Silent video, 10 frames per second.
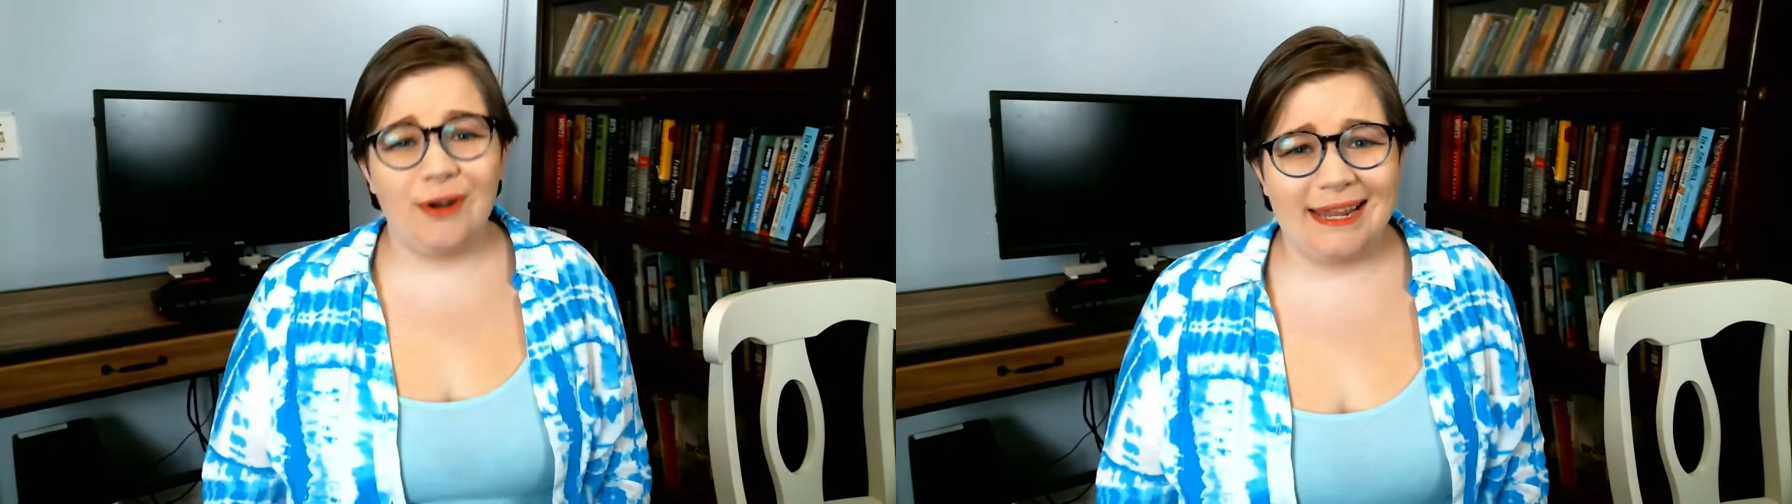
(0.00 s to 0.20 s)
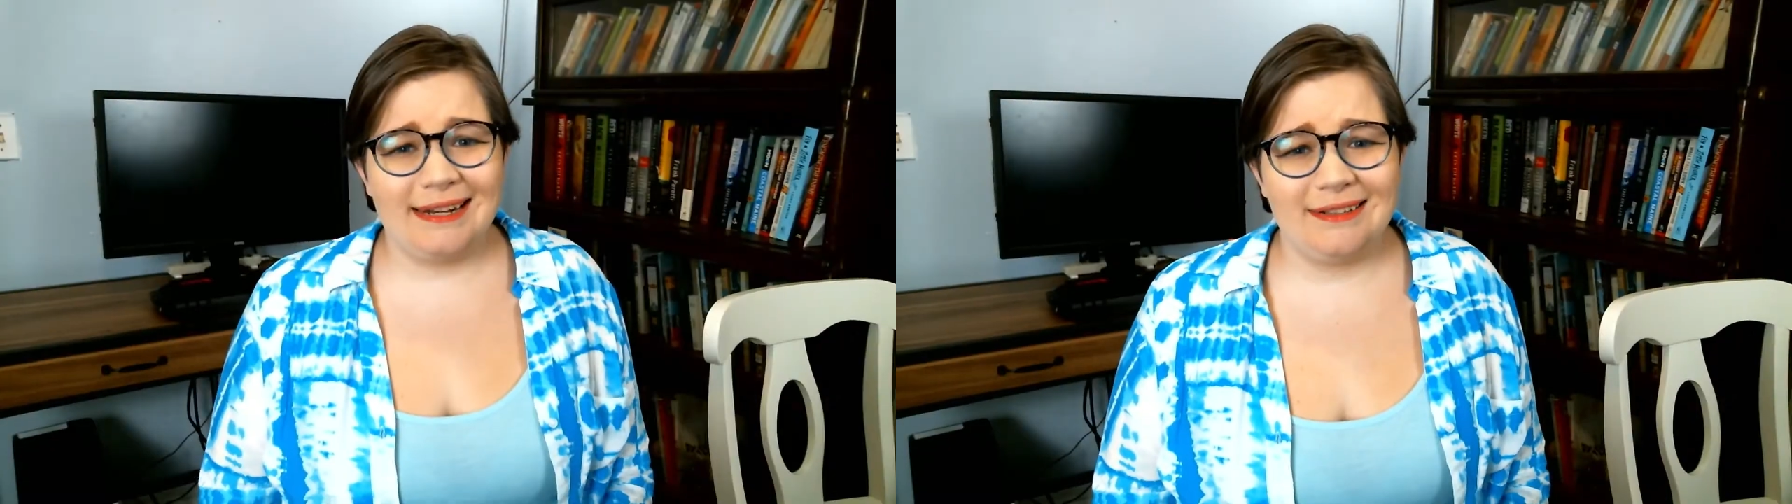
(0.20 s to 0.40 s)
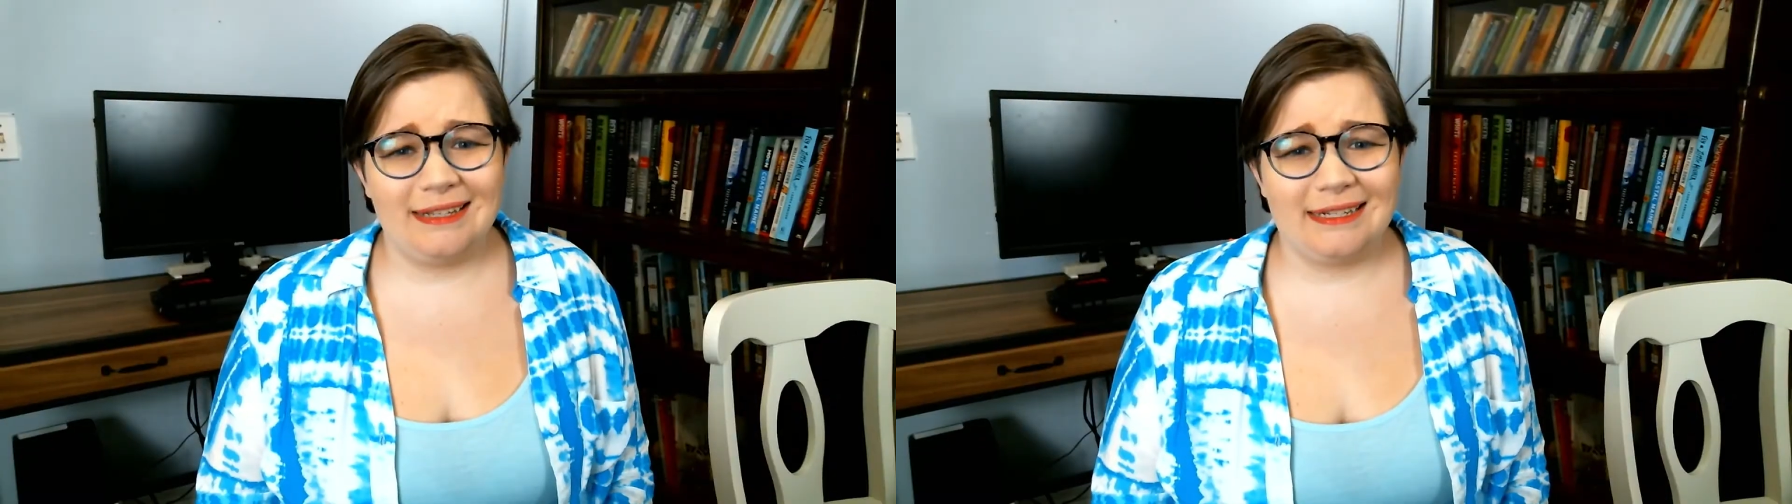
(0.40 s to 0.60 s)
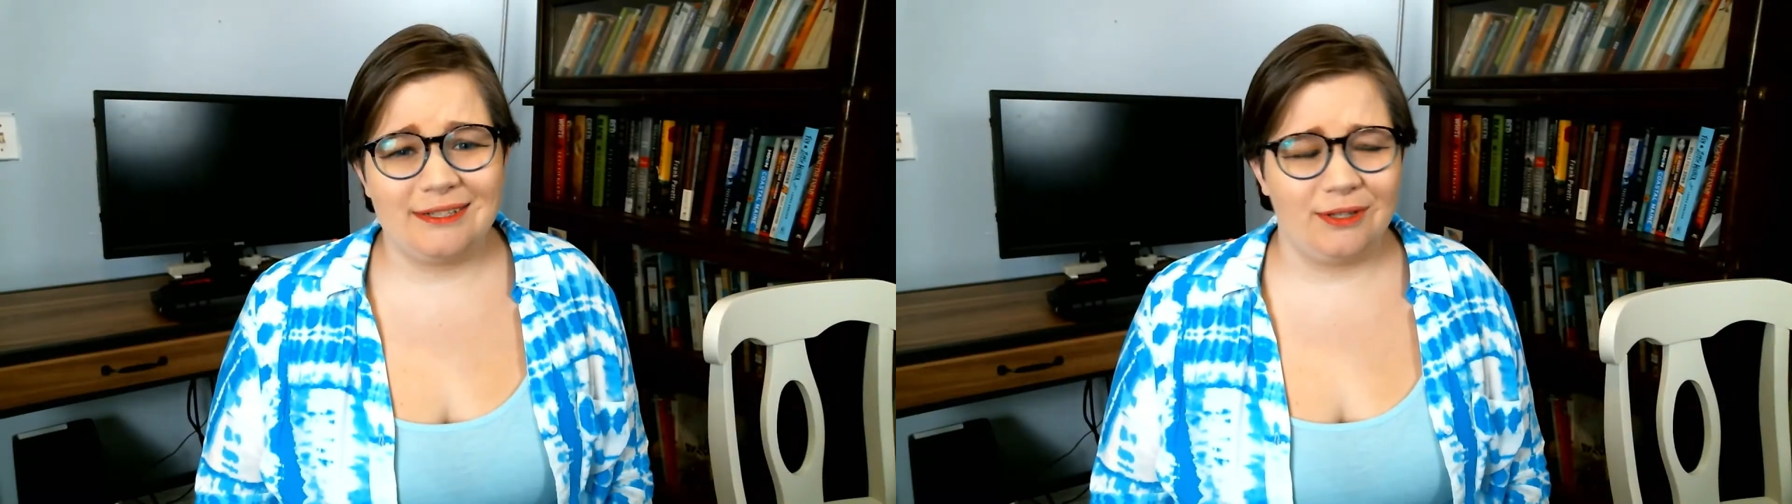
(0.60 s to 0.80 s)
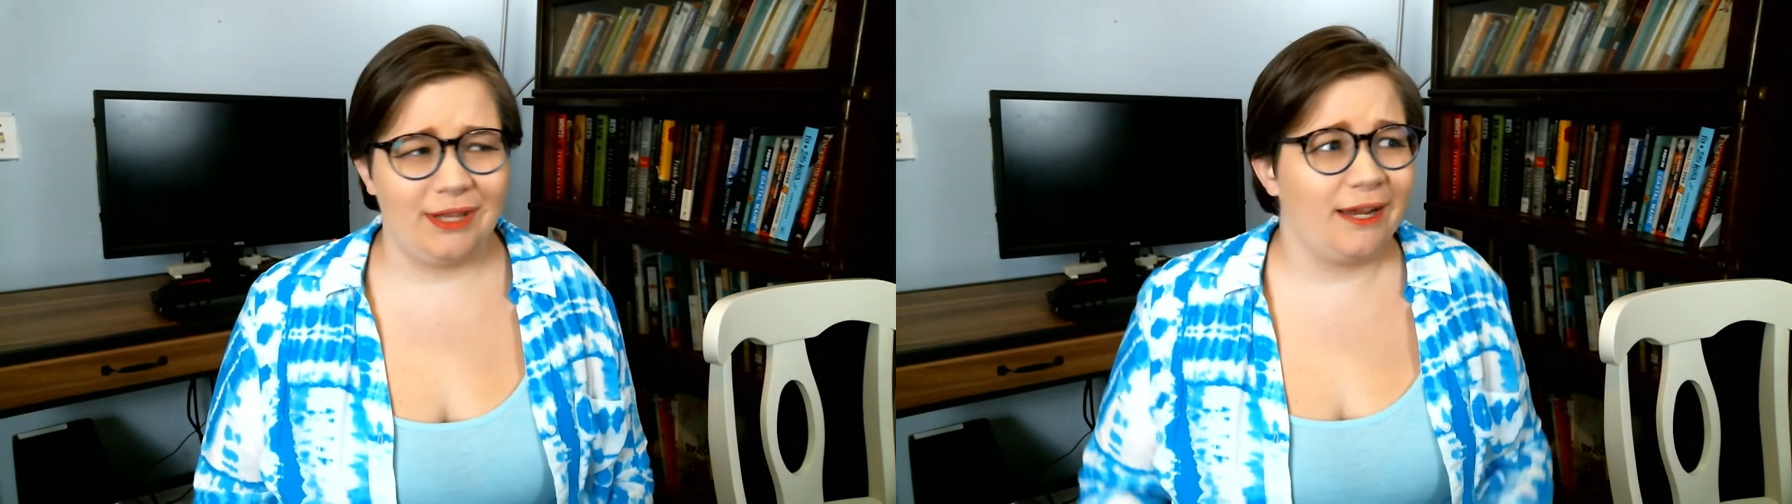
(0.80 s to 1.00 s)

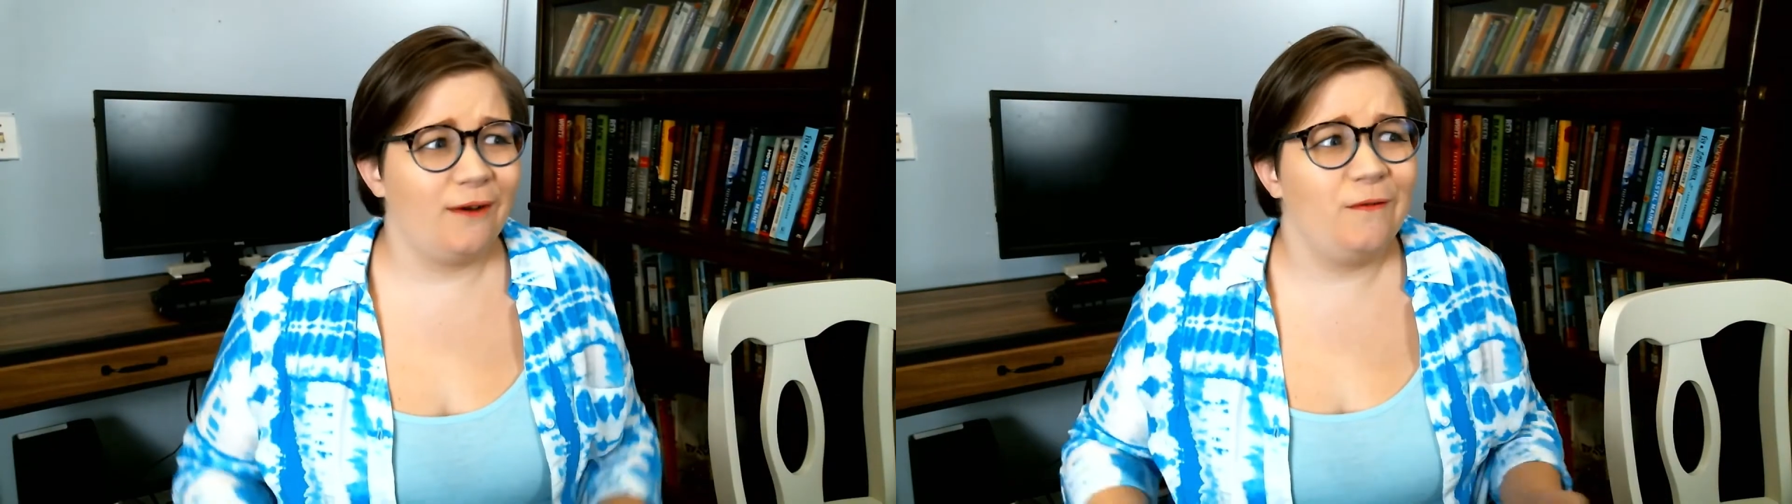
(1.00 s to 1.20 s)
analytics look like a